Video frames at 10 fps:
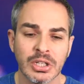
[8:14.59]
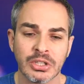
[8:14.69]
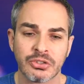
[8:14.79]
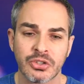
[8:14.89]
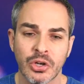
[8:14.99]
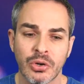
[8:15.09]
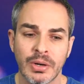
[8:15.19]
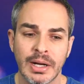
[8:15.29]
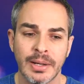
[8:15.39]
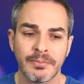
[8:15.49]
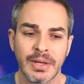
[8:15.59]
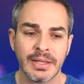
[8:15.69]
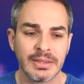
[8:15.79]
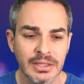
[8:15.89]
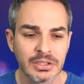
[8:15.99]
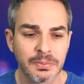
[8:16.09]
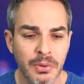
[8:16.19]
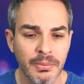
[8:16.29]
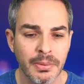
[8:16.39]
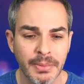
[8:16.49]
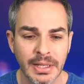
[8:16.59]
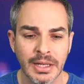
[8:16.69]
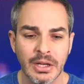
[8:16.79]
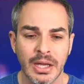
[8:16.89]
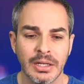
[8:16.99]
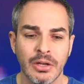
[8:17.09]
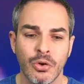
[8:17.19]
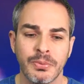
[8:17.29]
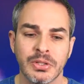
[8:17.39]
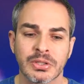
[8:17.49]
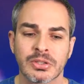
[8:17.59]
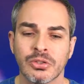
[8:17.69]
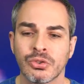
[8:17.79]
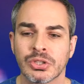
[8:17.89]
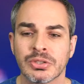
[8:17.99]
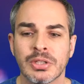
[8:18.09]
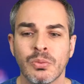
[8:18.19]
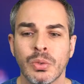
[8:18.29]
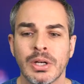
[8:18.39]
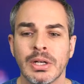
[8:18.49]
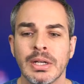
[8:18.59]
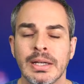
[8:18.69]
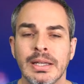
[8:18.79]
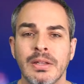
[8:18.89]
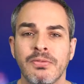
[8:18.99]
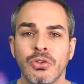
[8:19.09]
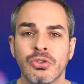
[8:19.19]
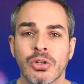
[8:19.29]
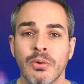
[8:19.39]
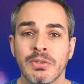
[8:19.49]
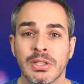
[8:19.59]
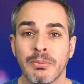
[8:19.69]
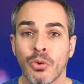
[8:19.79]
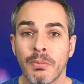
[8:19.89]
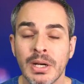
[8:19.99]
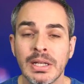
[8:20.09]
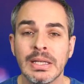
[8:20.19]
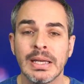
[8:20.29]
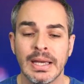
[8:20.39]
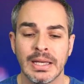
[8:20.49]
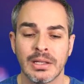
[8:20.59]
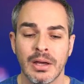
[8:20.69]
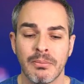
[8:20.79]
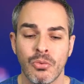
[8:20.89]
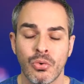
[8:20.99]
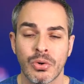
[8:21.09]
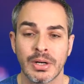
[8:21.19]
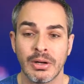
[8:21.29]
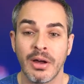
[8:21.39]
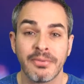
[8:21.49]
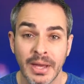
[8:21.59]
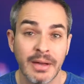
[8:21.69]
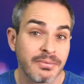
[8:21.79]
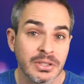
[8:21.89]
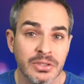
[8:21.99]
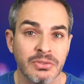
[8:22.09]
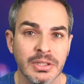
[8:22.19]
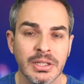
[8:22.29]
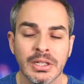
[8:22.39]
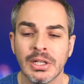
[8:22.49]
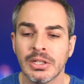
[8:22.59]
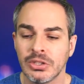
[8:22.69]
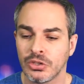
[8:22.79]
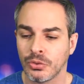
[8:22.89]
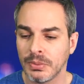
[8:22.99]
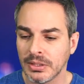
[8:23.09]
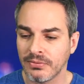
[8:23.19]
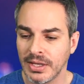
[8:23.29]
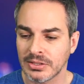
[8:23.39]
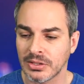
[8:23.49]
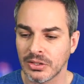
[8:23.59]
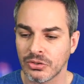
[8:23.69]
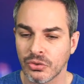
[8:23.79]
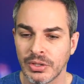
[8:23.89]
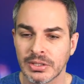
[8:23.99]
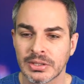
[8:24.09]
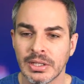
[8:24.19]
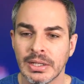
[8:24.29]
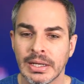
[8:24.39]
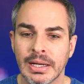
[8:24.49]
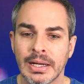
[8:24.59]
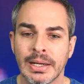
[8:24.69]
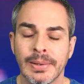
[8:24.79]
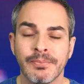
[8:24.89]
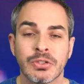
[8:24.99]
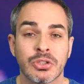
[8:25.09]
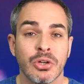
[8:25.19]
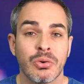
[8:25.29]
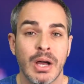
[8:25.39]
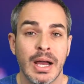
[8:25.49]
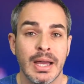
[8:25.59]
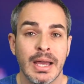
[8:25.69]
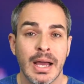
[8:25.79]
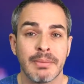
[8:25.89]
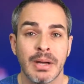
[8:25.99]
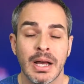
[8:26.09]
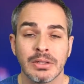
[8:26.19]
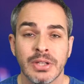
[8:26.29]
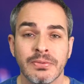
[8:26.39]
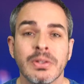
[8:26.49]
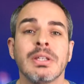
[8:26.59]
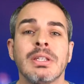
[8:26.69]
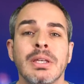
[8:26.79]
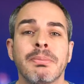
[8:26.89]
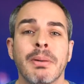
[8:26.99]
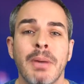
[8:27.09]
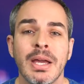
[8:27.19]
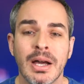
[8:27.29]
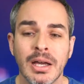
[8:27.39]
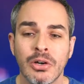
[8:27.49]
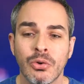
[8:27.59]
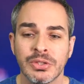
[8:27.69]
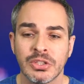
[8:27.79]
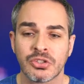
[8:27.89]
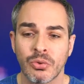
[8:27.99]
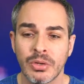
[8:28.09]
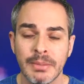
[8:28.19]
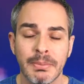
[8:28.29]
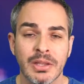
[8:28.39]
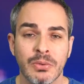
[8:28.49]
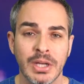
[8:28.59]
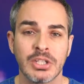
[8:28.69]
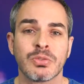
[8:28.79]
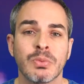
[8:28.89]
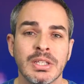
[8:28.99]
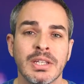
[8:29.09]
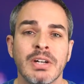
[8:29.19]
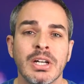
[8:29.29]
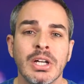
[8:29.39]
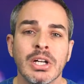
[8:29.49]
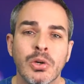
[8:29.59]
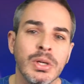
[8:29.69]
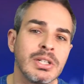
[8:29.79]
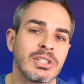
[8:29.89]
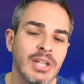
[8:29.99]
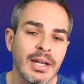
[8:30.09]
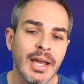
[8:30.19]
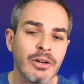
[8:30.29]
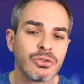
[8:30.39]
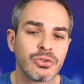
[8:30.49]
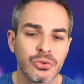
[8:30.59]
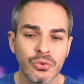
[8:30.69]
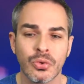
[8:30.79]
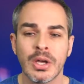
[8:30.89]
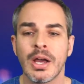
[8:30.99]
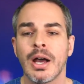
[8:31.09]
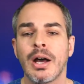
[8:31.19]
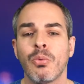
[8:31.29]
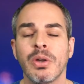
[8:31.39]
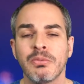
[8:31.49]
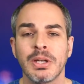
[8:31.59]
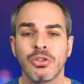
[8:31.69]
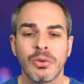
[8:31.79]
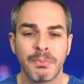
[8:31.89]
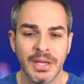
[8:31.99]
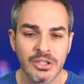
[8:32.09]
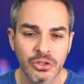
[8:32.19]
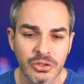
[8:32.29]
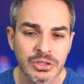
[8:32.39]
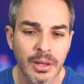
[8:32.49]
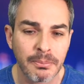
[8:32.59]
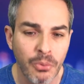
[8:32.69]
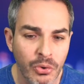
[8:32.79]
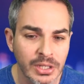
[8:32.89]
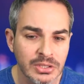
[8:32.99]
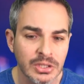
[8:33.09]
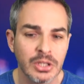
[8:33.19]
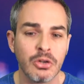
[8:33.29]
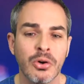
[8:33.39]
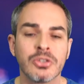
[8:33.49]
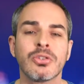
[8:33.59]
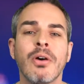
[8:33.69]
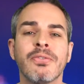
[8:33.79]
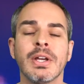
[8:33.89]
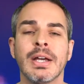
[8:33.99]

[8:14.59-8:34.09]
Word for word: So I think it's a problem, and I hope there's a solution somewhere in the future. Obviously, more money and more efforts really need to be invested into this. So I'll definitely keep my eye on the story. By the way, I just want to give a quick shout out to one of my newer Patreons. Boris Iodzov.